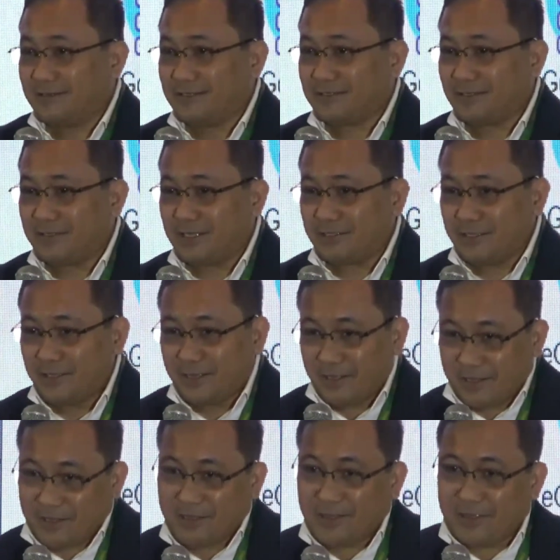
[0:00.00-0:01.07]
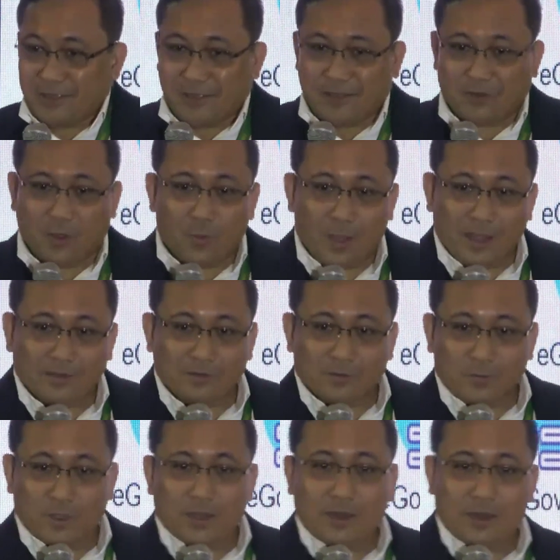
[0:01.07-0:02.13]
so that no
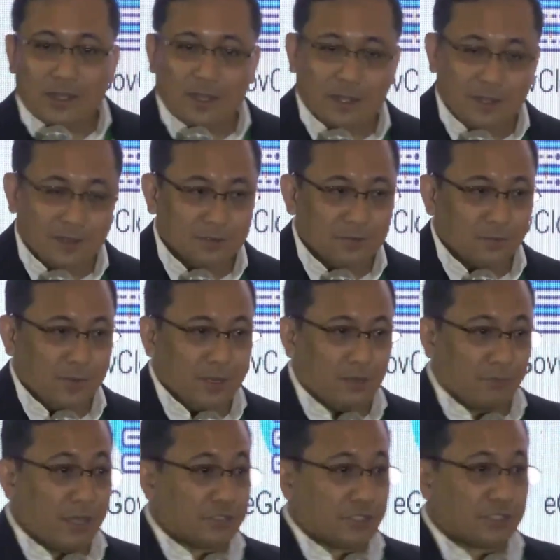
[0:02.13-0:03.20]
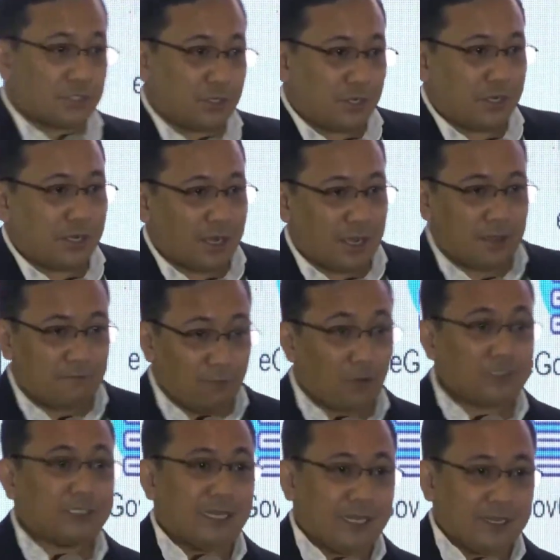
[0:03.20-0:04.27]
one will register
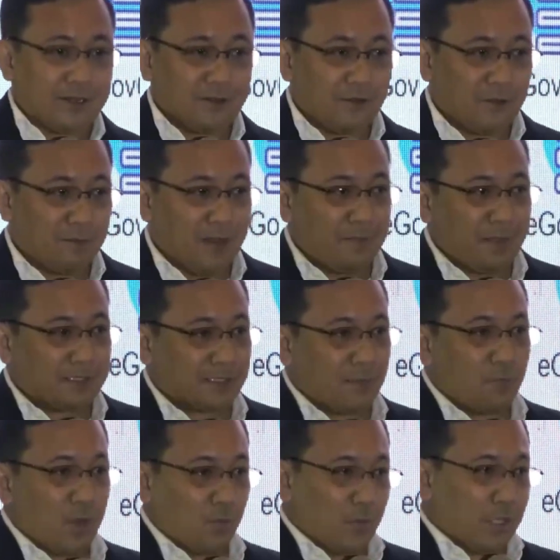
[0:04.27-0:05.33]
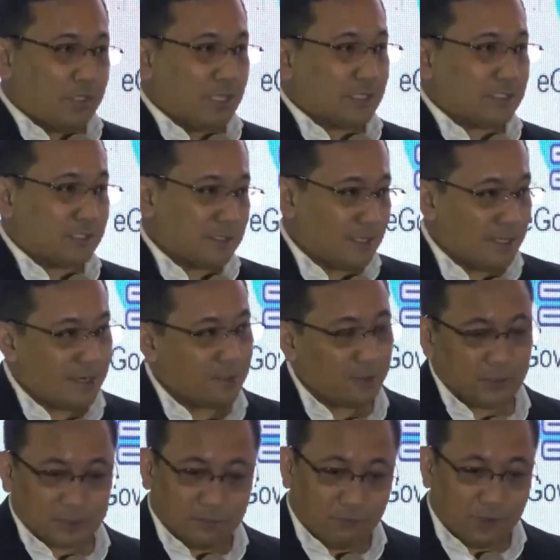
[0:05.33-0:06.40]
falsely, or maybe someone will just
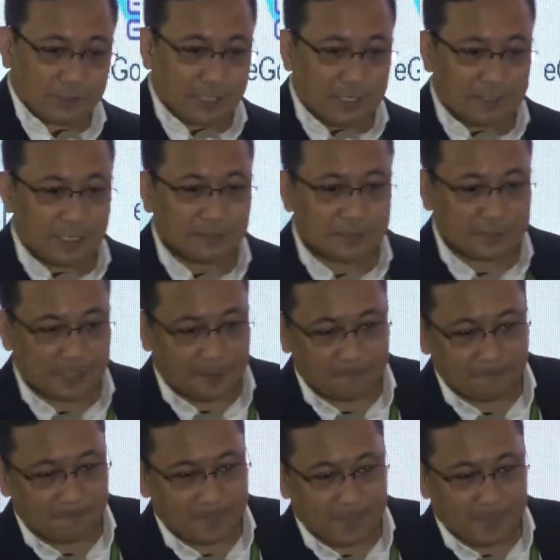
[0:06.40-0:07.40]
use false identity.